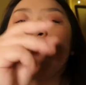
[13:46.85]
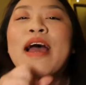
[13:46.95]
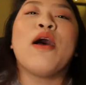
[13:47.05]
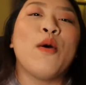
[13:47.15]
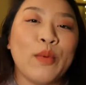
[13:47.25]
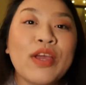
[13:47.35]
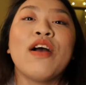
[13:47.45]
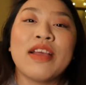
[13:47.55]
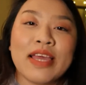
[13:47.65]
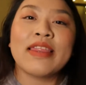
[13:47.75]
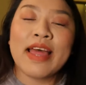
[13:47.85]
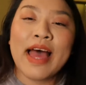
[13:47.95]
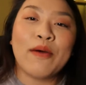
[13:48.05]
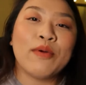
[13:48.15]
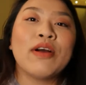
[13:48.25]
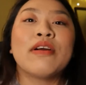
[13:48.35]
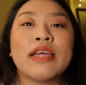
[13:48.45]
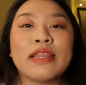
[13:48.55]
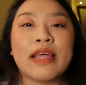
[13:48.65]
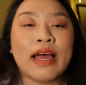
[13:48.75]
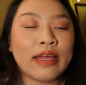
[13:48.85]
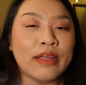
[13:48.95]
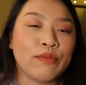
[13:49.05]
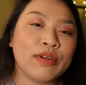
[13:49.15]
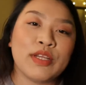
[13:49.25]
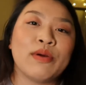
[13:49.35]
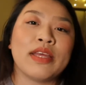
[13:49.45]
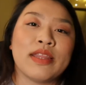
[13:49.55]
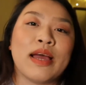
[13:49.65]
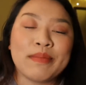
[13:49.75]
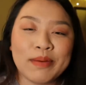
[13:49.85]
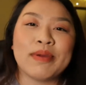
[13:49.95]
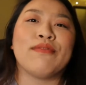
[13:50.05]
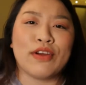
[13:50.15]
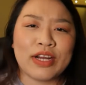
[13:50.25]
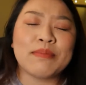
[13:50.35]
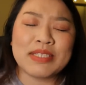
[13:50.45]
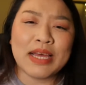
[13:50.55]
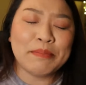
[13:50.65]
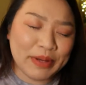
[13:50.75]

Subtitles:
Yeah, we gonna get that, and if we don't get that, I'm gonna be very upset.